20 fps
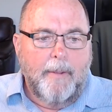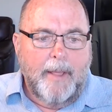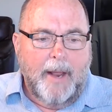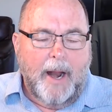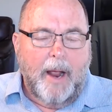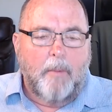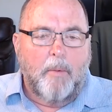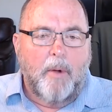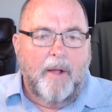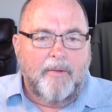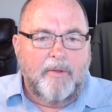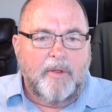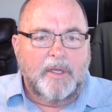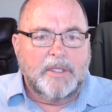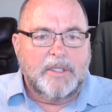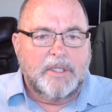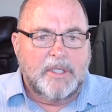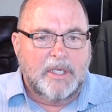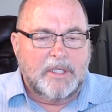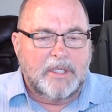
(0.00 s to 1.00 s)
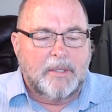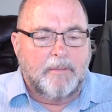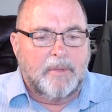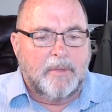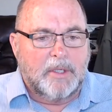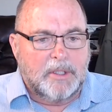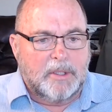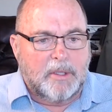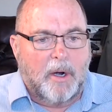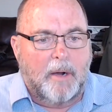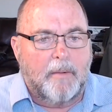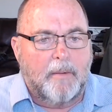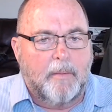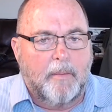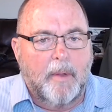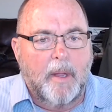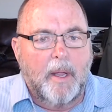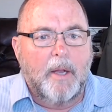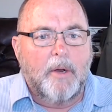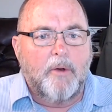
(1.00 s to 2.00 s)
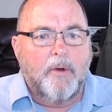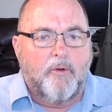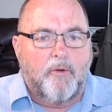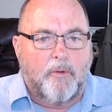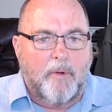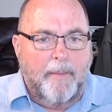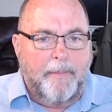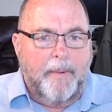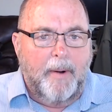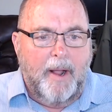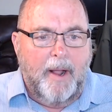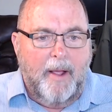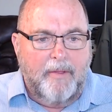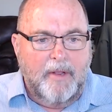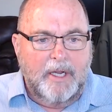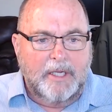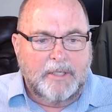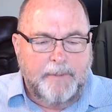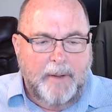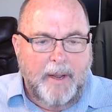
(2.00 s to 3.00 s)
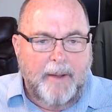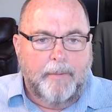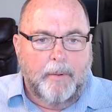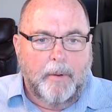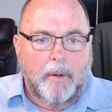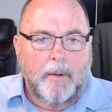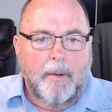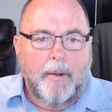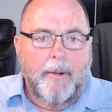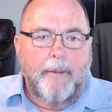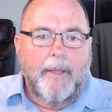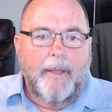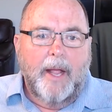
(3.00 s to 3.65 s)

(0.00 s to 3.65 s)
And I want this system to start dripping on these people